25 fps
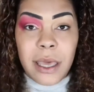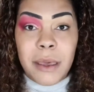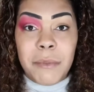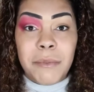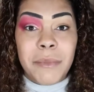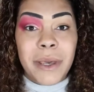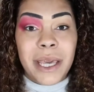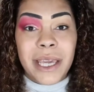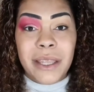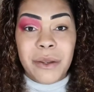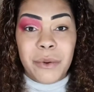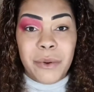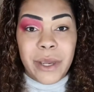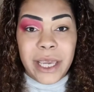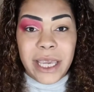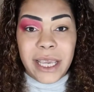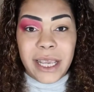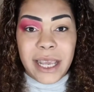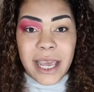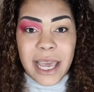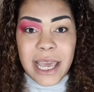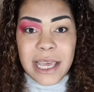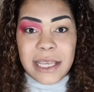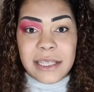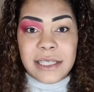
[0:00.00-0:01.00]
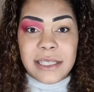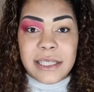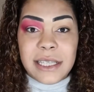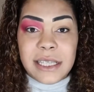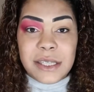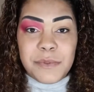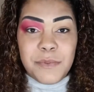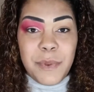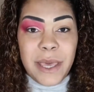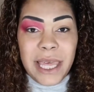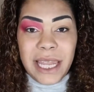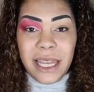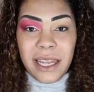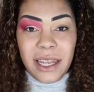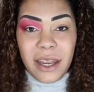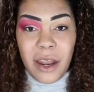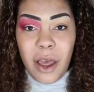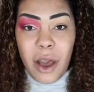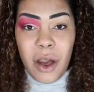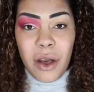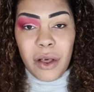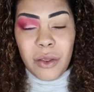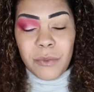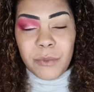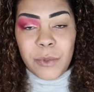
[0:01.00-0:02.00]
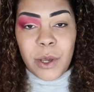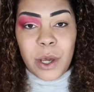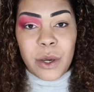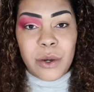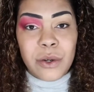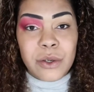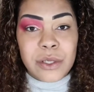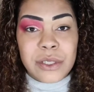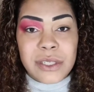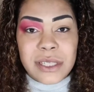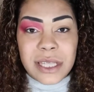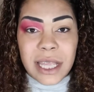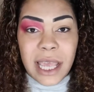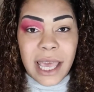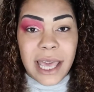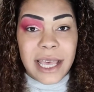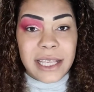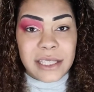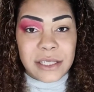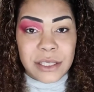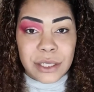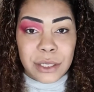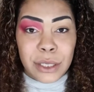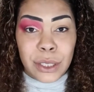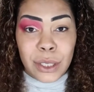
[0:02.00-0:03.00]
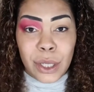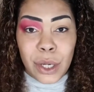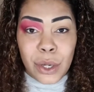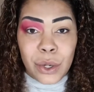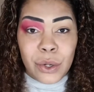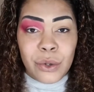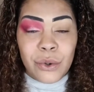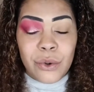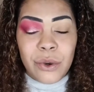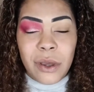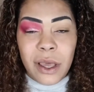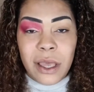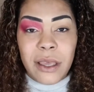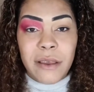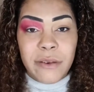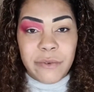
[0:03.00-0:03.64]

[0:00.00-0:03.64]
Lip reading: And by the way guys, this palette almost has no